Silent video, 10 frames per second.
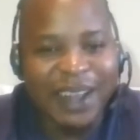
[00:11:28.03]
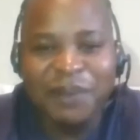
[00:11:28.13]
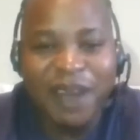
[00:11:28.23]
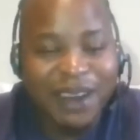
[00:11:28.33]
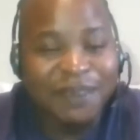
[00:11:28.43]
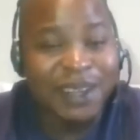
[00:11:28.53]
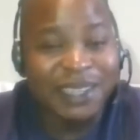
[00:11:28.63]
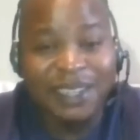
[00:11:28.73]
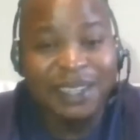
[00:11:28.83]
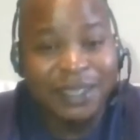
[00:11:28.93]
one
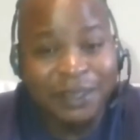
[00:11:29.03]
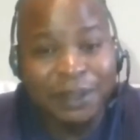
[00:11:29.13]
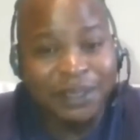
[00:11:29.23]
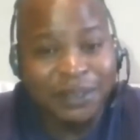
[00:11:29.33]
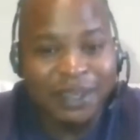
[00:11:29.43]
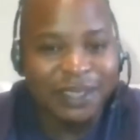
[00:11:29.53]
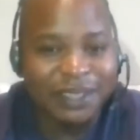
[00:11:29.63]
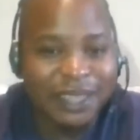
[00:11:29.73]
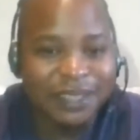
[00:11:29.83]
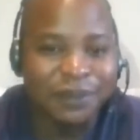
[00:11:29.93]
was really so
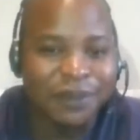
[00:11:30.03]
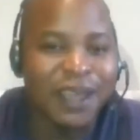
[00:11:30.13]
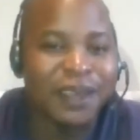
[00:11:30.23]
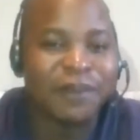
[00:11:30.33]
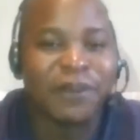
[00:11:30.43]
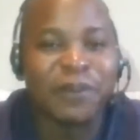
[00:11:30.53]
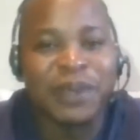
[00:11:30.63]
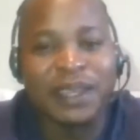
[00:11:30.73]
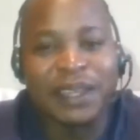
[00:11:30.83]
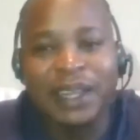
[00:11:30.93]
satisfying for
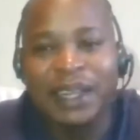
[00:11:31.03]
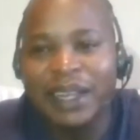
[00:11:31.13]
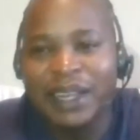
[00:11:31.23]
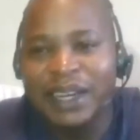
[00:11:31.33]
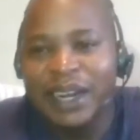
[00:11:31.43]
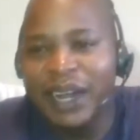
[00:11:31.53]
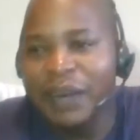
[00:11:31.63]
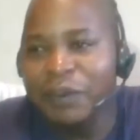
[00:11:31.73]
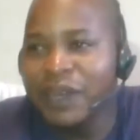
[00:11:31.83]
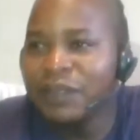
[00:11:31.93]
me.
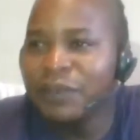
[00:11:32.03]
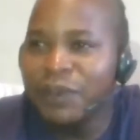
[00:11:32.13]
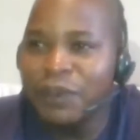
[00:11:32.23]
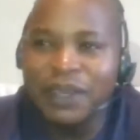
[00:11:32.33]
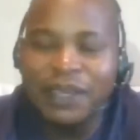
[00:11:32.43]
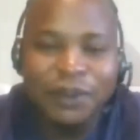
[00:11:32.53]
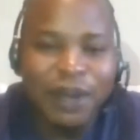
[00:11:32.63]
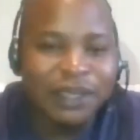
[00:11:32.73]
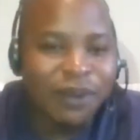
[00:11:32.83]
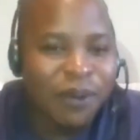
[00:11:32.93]
When it
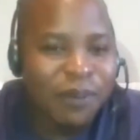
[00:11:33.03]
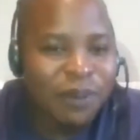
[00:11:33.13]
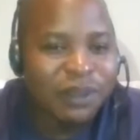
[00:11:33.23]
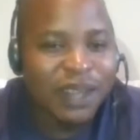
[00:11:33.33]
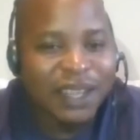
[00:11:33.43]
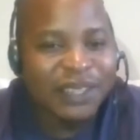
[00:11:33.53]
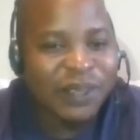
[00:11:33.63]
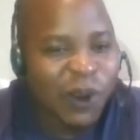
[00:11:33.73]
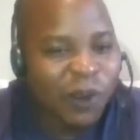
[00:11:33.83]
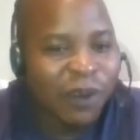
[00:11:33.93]
was almost like
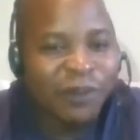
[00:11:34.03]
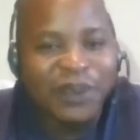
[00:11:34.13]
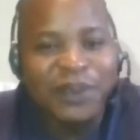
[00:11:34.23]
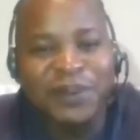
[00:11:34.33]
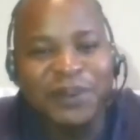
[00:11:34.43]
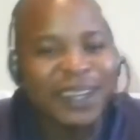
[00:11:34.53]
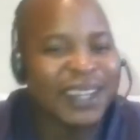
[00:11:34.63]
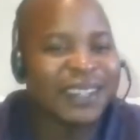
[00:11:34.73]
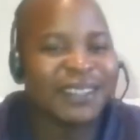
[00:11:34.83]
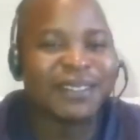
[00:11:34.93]
it's over for you, and
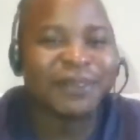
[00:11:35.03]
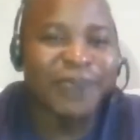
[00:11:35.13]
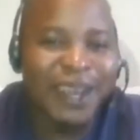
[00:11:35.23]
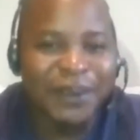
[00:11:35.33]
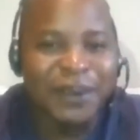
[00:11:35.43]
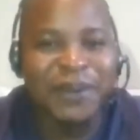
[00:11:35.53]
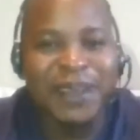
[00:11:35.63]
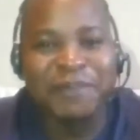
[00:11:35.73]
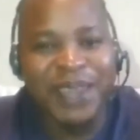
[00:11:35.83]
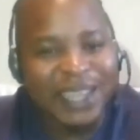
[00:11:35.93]
then you find your
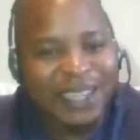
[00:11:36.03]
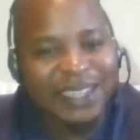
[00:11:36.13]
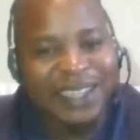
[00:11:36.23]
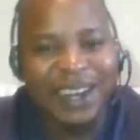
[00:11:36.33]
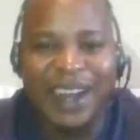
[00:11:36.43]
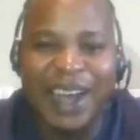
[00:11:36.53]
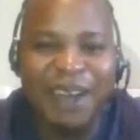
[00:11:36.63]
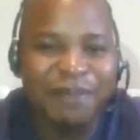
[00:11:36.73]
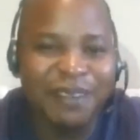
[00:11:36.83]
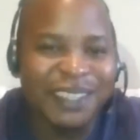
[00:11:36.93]
way back in the
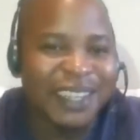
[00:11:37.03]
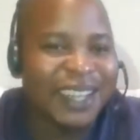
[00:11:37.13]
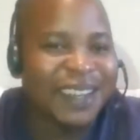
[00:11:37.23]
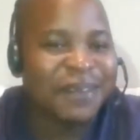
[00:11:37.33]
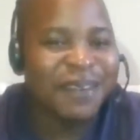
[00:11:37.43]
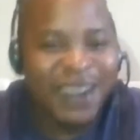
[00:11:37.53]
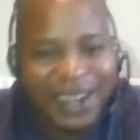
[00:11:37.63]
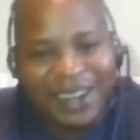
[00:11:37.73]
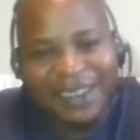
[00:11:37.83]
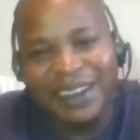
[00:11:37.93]
club, I was like,
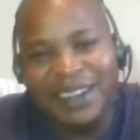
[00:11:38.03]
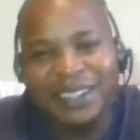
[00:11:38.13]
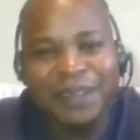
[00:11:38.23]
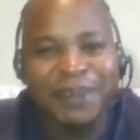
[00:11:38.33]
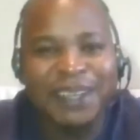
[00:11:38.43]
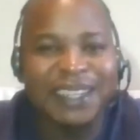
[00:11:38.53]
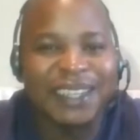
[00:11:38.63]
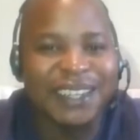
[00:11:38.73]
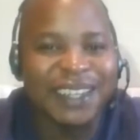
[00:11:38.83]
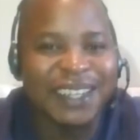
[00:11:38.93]
what is
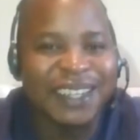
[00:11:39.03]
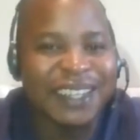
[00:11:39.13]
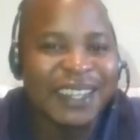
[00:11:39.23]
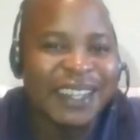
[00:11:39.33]
happening in here?